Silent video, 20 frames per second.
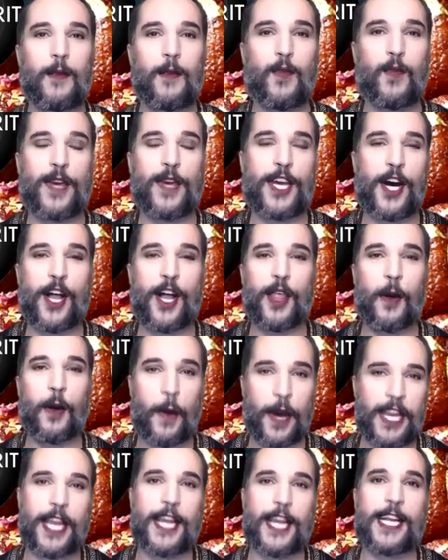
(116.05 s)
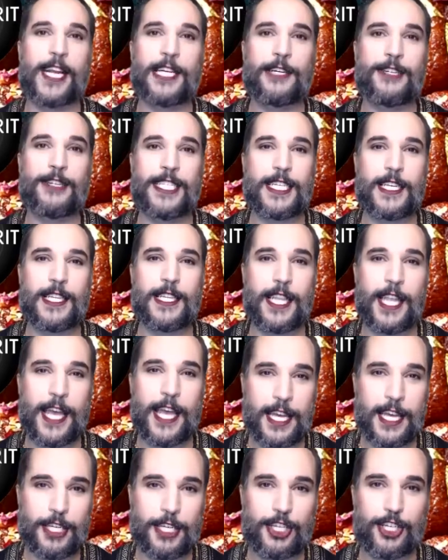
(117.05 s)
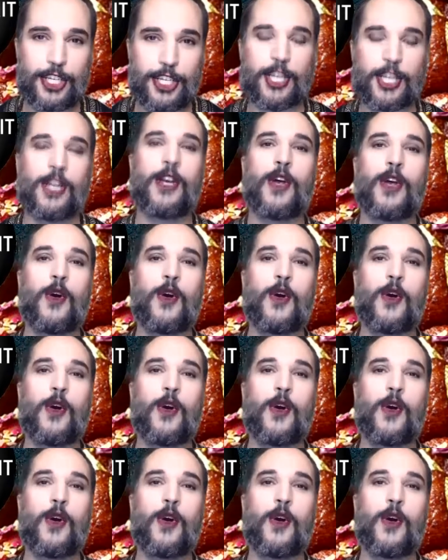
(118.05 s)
We call it 1-900-DELISH,